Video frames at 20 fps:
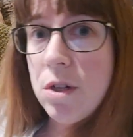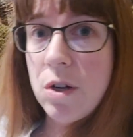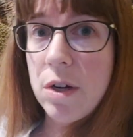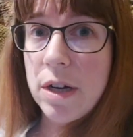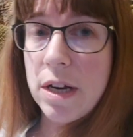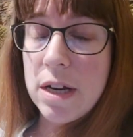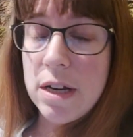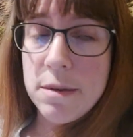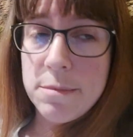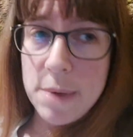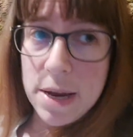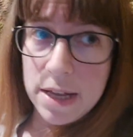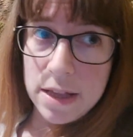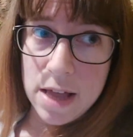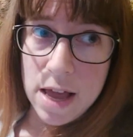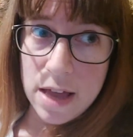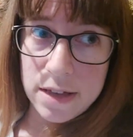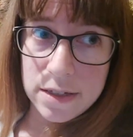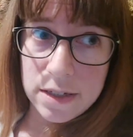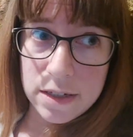during any of my
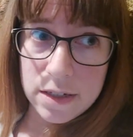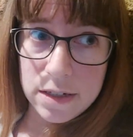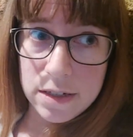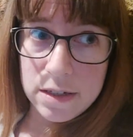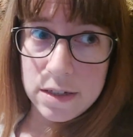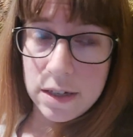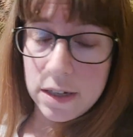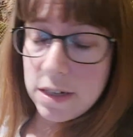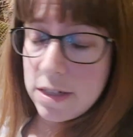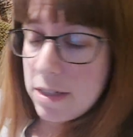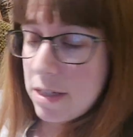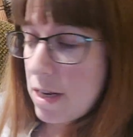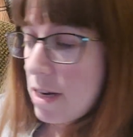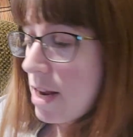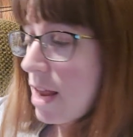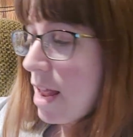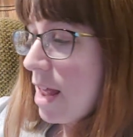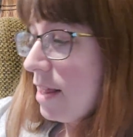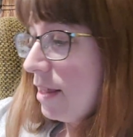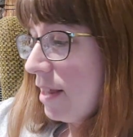classes, like I
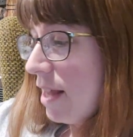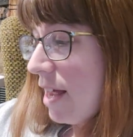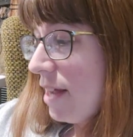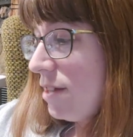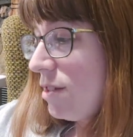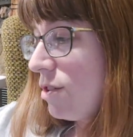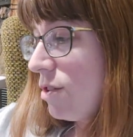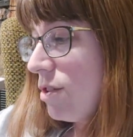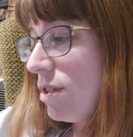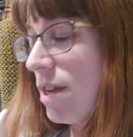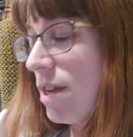said, unless they're